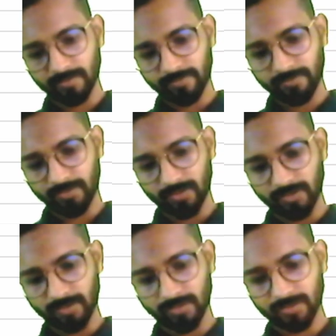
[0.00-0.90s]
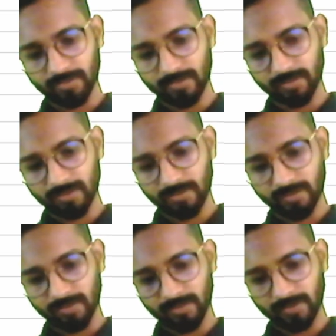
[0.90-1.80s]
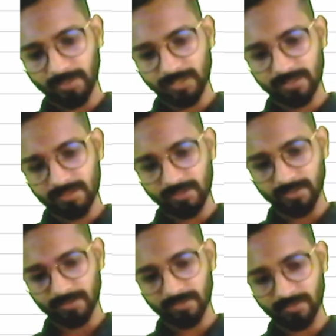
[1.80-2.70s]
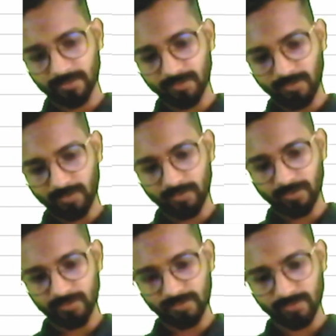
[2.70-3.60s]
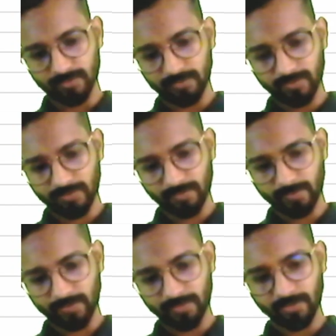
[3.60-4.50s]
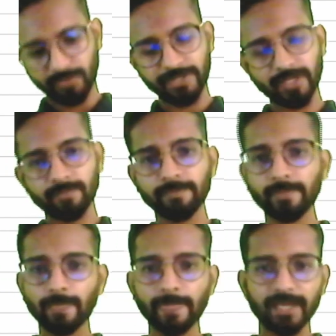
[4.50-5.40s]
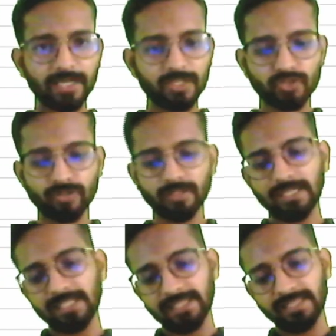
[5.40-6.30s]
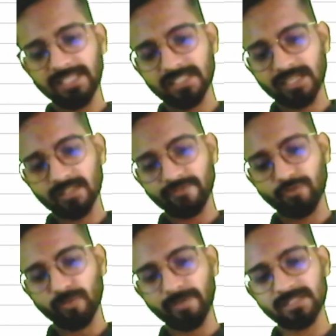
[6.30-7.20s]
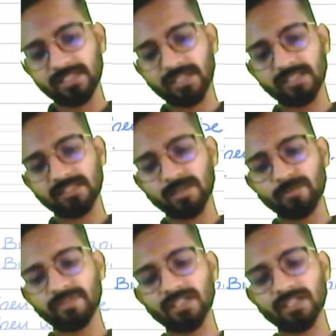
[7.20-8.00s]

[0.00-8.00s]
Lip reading: for next year also. Okay, understood? These are the 4 basic concepts which